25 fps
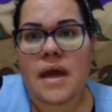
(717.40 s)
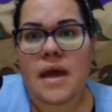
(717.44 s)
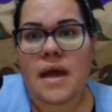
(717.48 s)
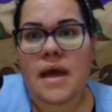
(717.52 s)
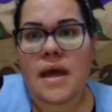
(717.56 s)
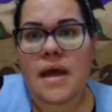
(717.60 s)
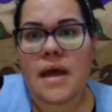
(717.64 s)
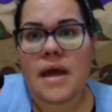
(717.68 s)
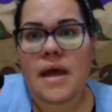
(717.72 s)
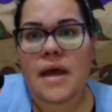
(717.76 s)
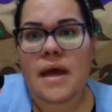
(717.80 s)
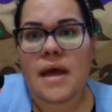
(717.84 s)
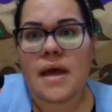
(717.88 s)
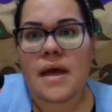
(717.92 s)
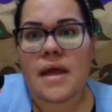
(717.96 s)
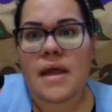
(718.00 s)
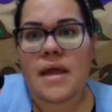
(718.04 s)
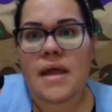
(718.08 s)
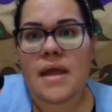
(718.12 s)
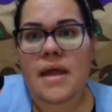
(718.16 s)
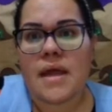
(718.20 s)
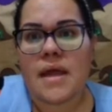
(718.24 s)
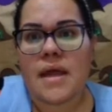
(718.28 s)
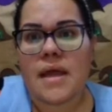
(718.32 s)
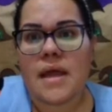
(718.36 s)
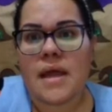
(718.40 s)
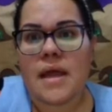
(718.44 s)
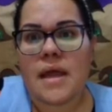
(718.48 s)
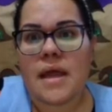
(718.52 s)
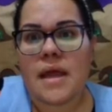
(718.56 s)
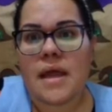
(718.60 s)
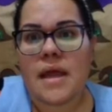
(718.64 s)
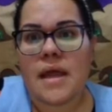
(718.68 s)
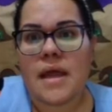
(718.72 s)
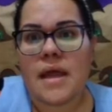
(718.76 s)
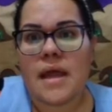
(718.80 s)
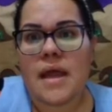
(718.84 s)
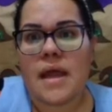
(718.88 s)
I.
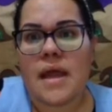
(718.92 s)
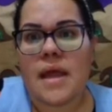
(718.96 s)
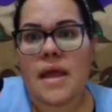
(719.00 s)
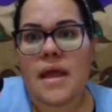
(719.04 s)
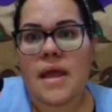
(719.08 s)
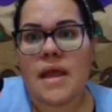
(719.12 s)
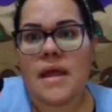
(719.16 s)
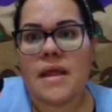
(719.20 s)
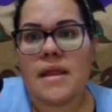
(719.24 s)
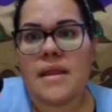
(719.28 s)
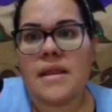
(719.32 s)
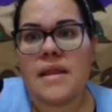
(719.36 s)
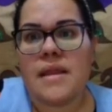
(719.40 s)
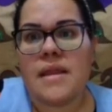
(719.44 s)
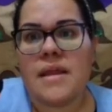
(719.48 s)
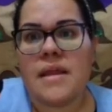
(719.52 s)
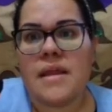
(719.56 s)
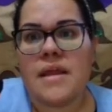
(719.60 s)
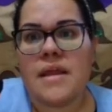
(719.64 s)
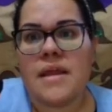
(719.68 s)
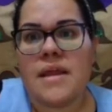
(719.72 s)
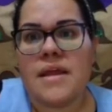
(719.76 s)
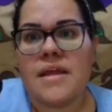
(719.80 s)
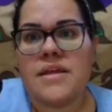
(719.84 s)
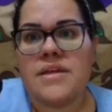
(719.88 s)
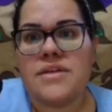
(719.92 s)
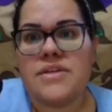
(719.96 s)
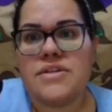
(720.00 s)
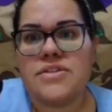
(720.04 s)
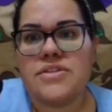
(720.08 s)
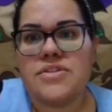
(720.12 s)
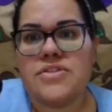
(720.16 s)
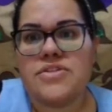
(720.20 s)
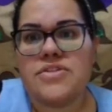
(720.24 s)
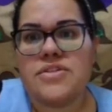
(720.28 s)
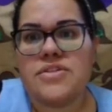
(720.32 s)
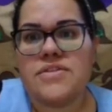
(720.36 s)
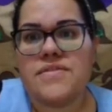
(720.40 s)
N.
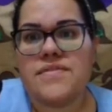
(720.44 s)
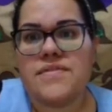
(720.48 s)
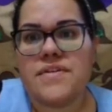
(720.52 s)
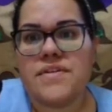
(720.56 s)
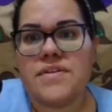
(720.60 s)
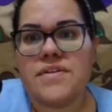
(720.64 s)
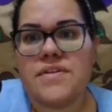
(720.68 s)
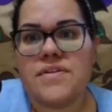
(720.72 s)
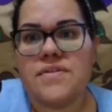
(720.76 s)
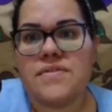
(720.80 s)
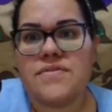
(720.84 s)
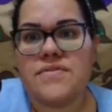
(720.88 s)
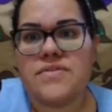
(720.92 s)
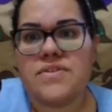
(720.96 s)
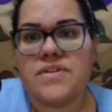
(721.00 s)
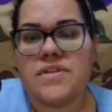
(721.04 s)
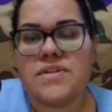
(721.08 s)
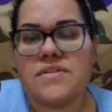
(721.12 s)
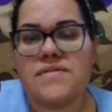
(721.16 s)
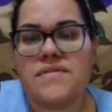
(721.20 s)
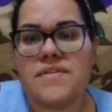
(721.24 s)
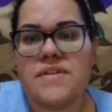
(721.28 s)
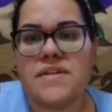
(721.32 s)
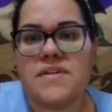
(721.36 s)
G. Faltou um G no